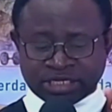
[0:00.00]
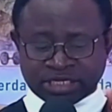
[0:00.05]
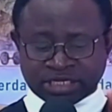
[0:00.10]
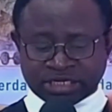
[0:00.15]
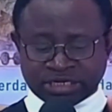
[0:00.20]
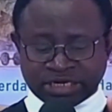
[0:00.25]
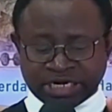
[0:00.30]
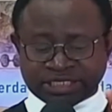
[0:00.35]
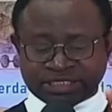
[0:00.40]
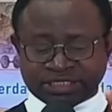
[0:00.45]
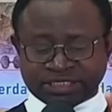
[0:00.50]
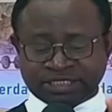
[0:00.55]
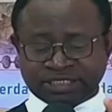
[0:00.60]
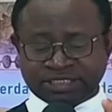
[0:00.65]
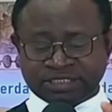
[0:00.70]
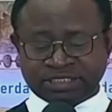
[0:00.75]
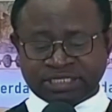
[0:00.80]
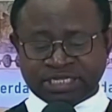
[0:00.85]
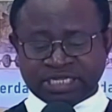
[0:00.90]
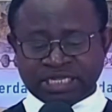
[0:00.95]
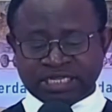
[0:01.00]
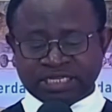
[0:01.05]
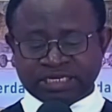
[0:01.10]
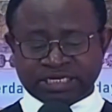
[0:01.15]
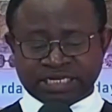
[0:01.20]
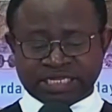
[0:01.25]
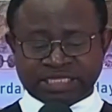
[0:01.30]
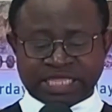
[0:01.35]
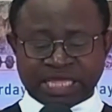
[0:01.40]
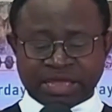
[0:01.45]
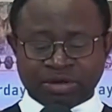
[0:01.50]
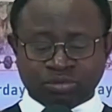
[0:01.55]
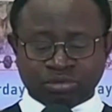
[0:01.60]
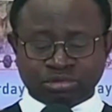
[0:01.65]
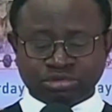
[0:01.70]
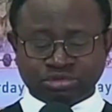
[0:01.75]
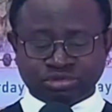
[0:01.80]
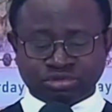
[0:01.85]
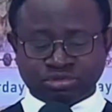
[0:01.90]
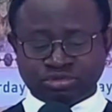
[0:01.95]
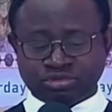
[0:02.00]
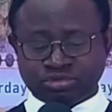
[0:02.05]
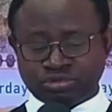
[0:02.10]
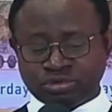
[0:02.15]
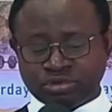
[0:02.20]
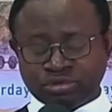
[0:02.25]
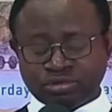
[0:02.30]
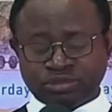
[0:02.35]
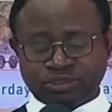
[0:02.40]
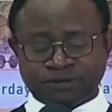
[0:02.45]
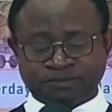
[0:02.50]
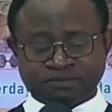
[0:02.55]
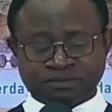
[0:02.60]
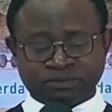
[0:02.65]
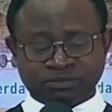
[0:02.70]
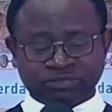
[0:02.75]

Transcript: the great thing that I want you to note,